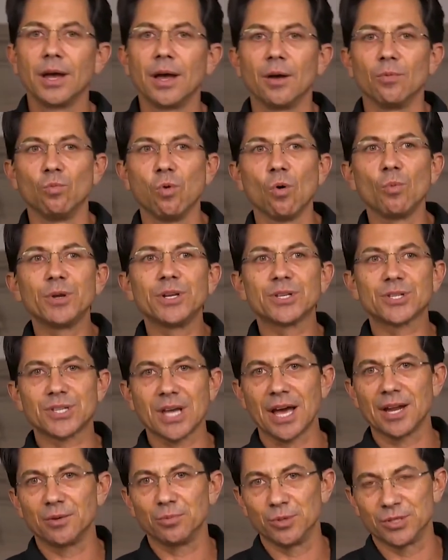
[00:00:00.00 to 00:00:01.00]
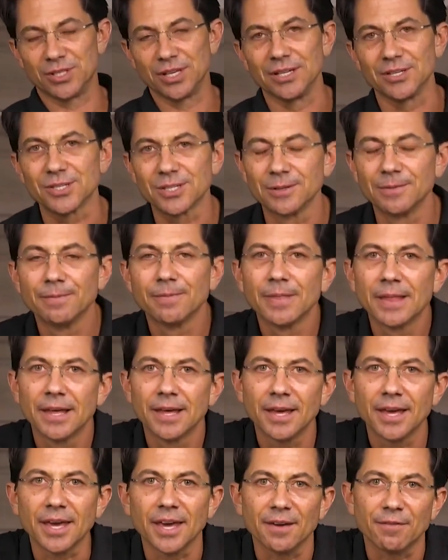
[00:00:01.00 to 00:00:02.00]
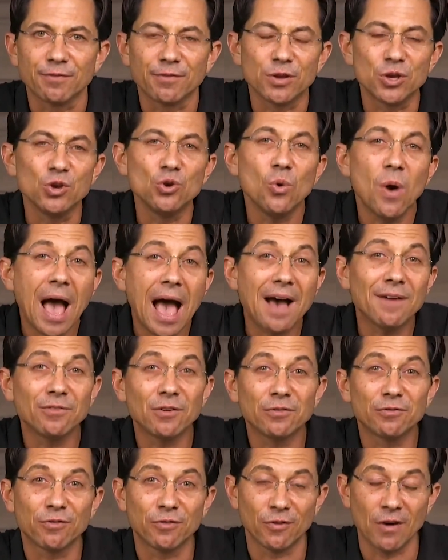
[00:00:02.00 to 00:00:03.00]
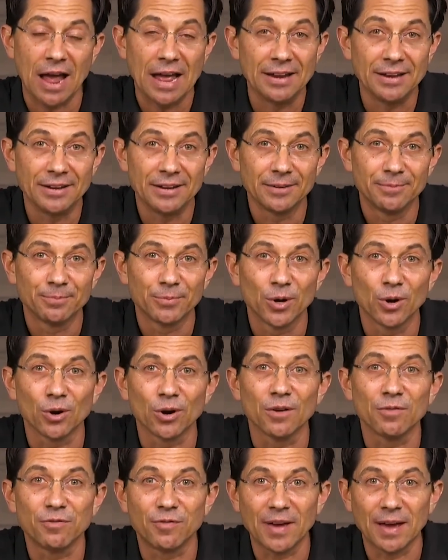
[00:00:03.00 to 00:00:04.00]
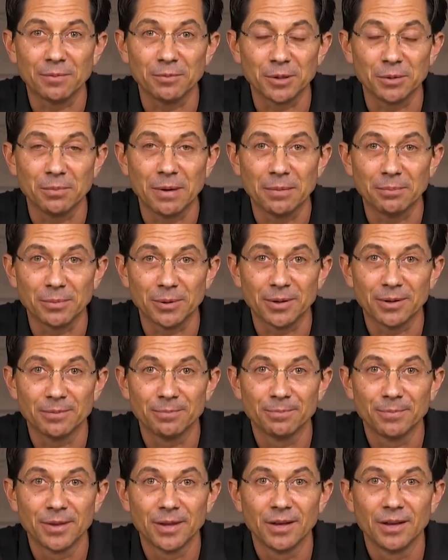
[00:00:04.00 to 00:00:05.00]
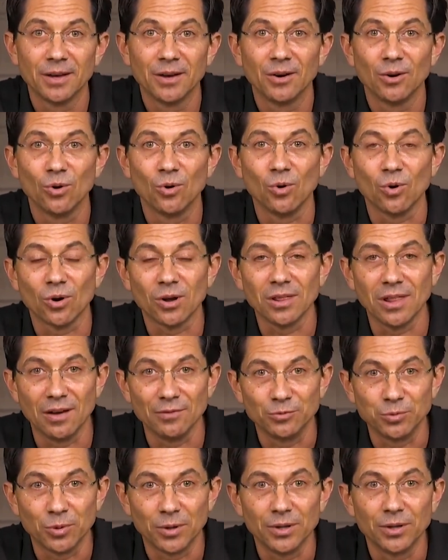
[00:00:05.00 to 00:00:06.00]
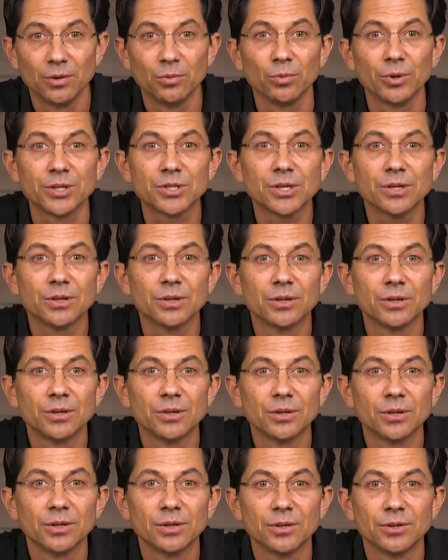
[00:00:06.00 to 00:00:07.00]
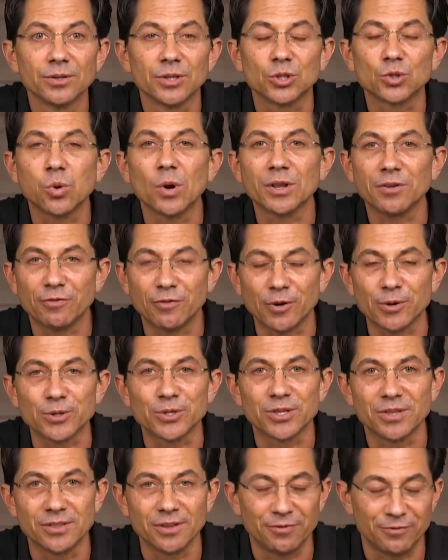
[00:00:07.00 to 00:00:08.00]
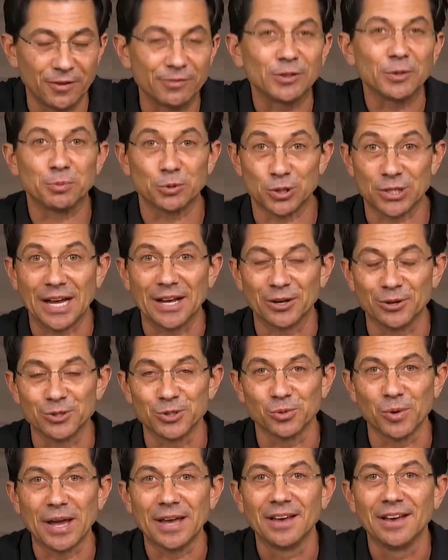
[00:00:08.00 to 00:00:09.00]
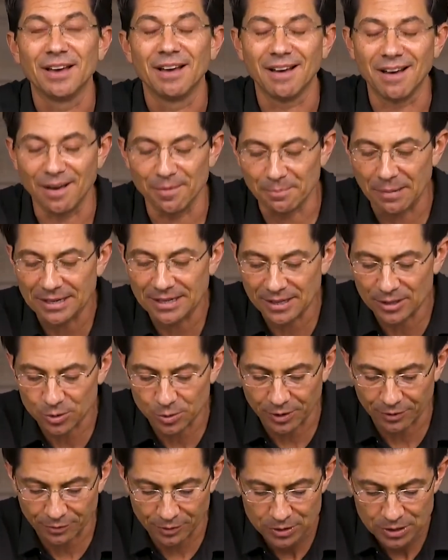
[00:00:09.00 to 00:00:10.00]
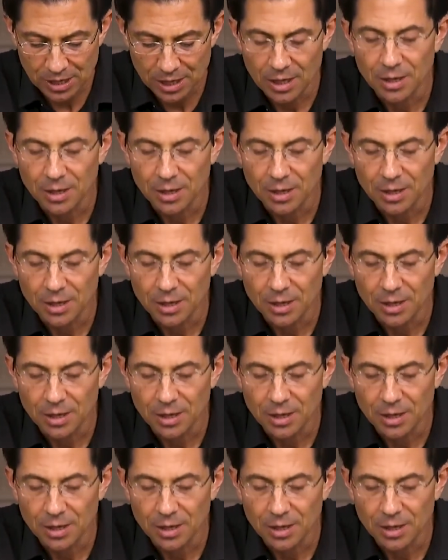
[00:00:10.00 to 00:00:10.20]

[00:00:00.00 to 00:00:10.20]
what we decided was this. If you have a friend or a family member or a loved one, what is it? 21st. The 21st, the 50% goes away, Monday the 21st.